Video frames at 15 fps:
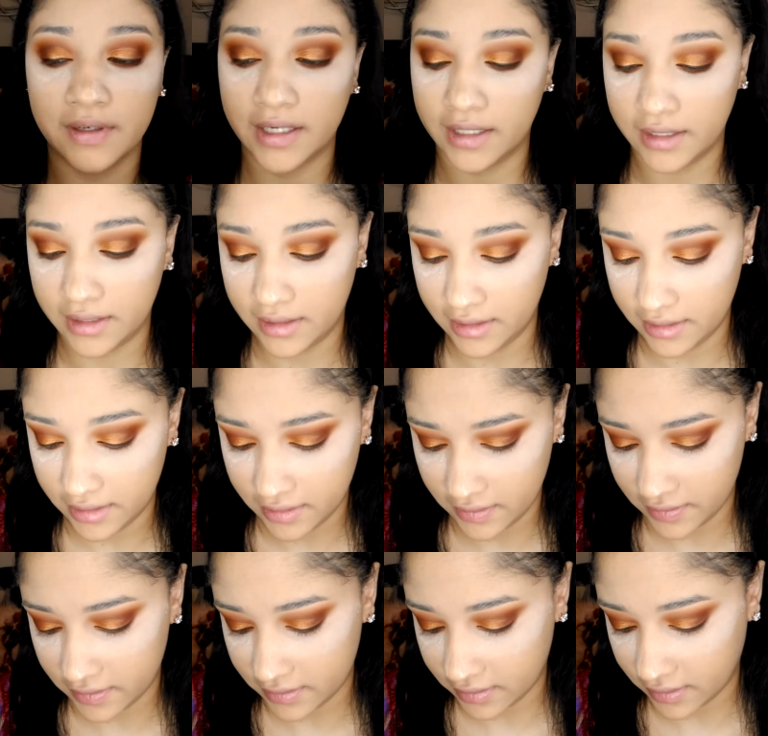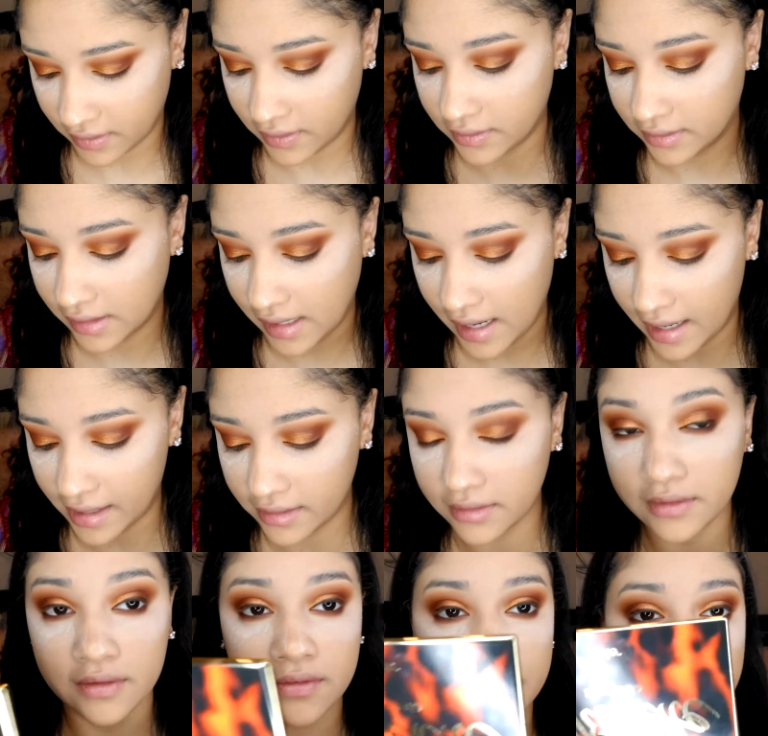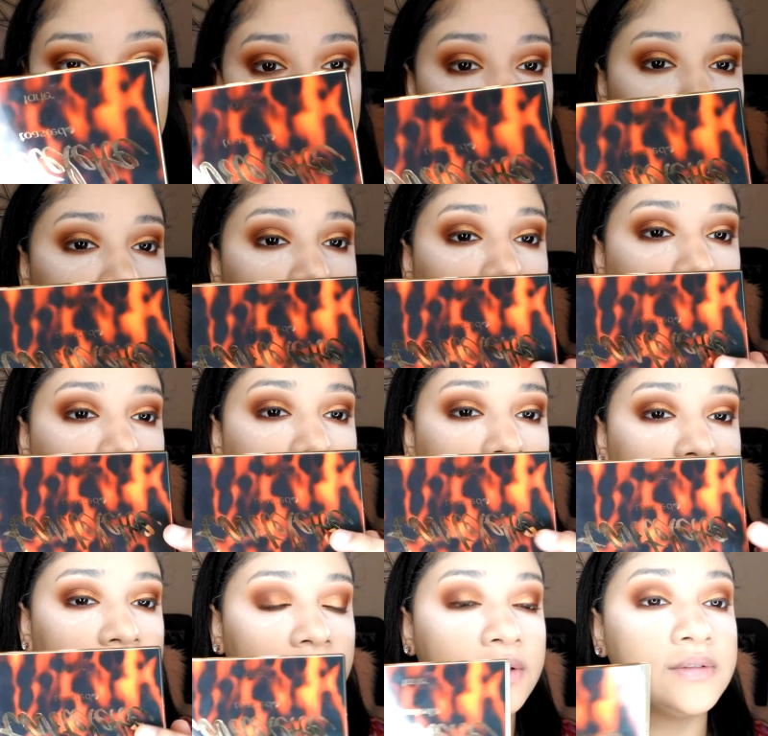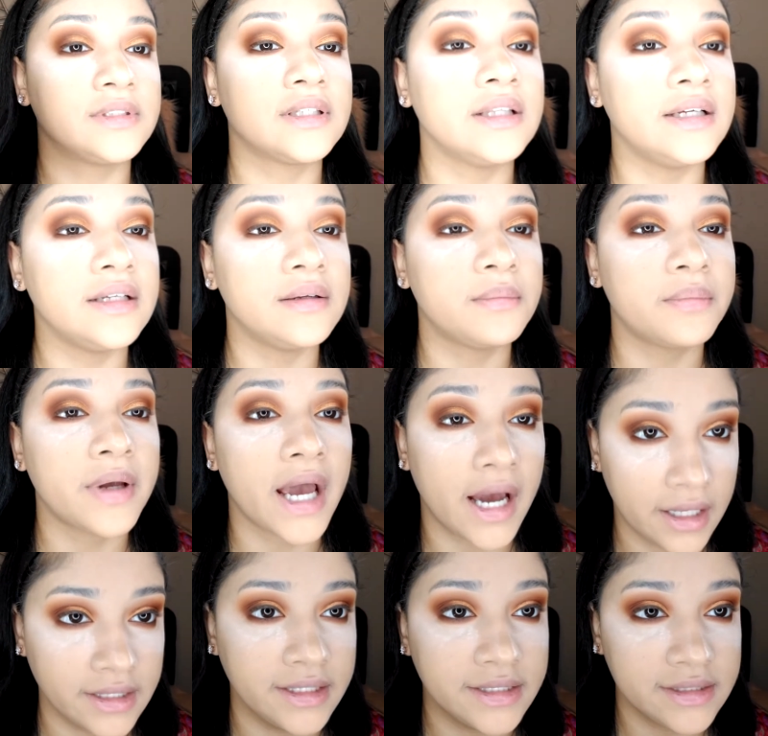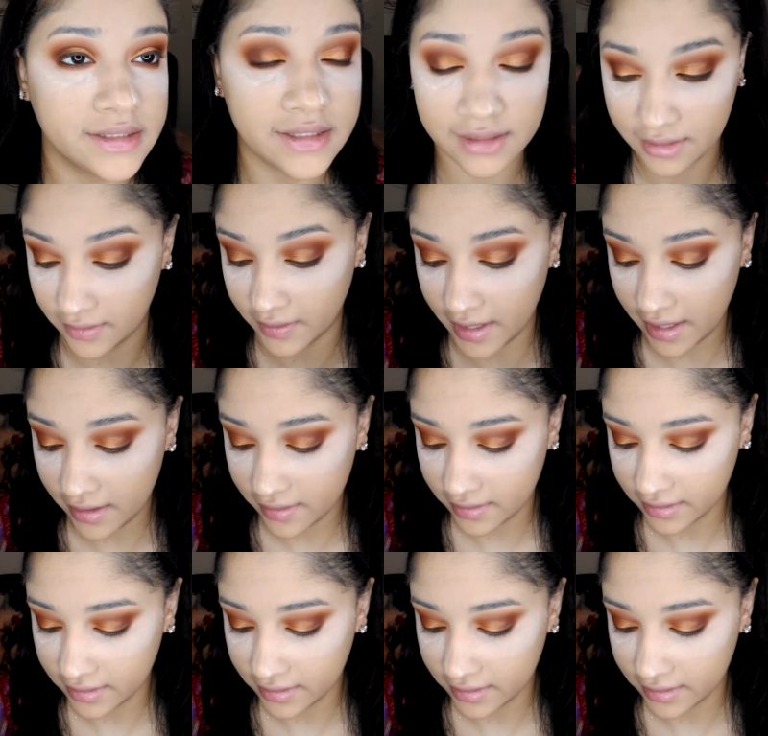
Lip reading: right here called Candle from the Tarte Toast Lit palette. Okay?